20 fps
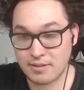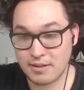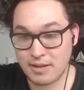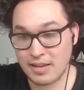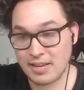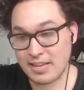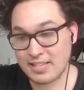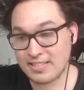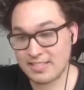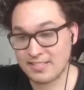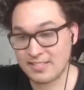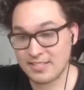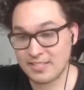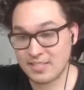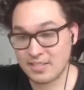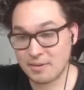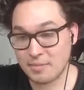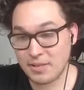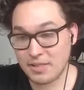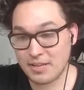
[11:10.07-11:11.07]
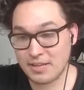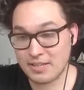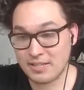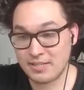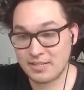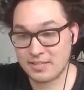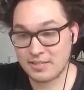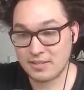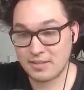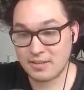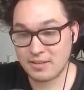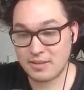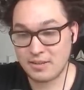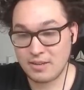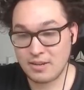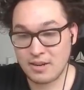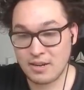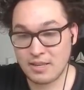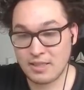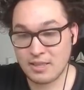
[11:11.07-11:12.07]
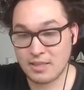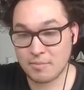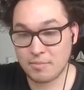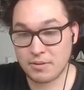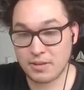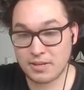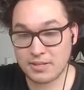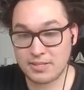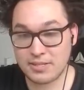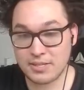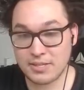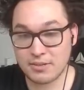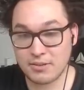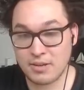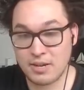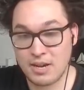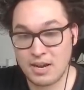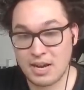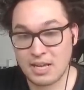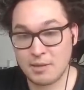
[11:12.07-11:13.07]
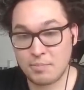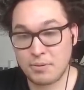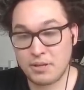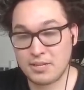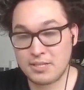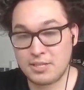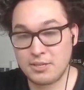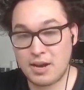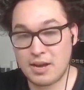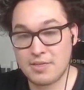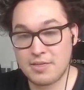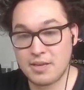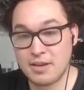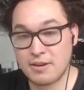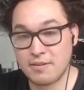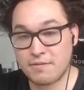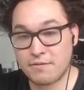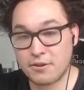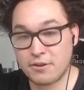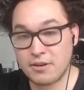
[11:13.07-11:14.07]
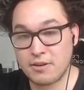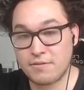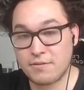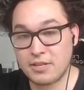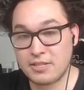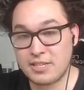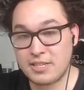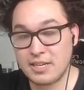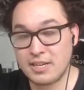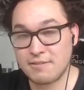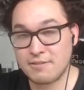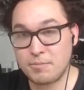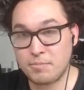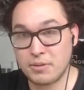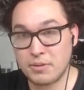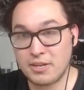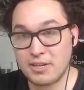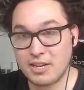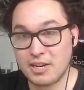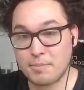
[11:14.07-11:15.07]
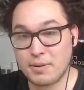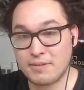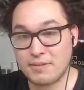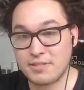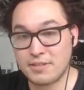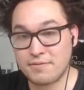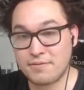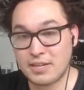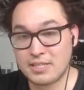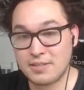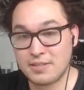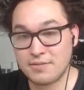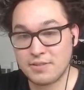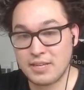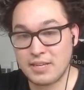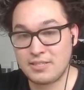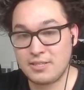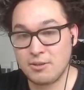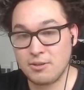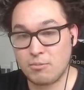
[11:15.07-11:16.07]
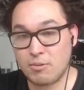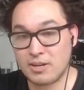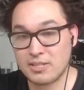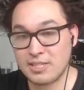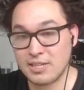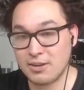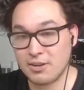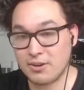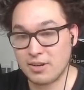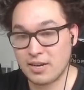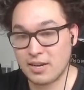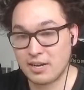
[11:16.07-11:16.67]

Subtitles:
I guess it's just going to be this. And then the +2. And the +2, I think for the sake of splitting our buffs effectively, it still wants to go on